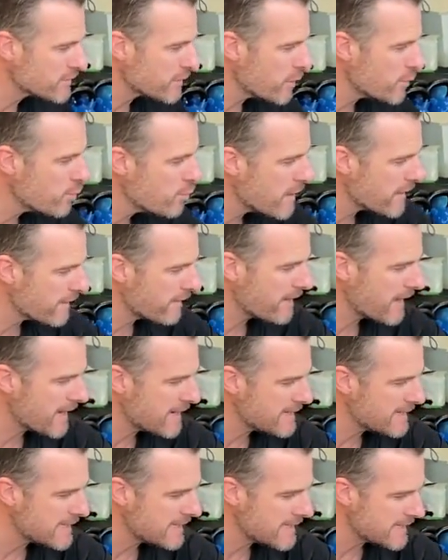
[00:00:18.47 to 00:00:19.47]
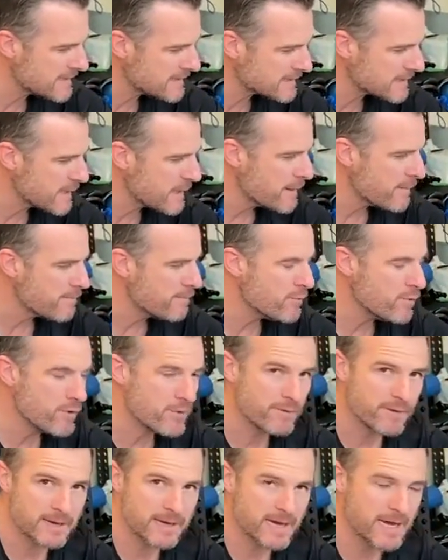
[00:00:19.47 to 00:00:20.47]
So whether that knee is
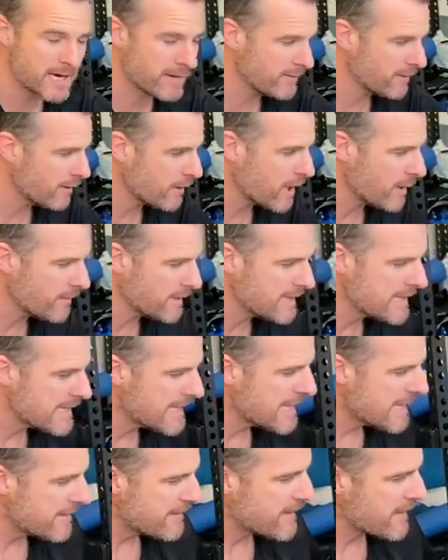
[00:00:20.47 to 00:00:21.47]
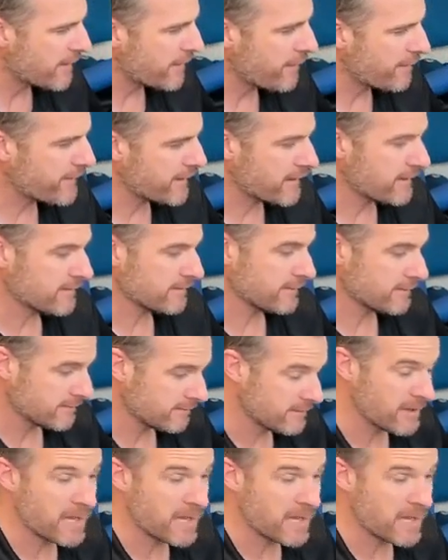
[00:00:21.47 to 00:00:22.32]
moving out of alignment. The other thing